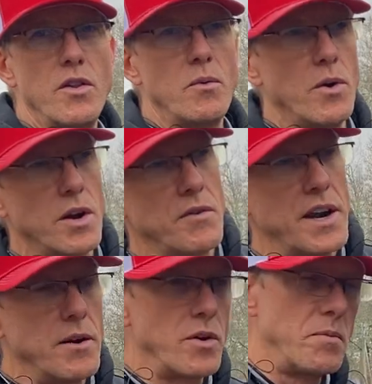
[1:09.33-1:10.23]
on the one over
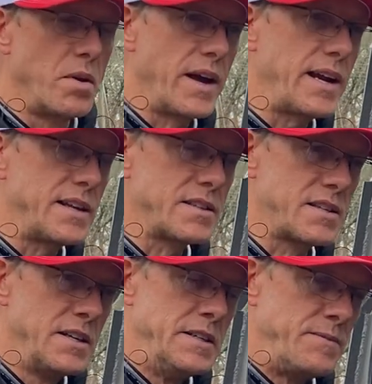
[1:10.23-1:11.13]
there where the blade is
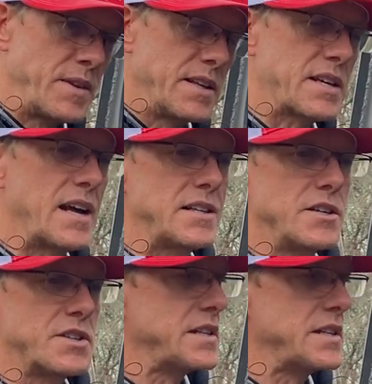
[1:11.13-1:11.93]
kind of tilted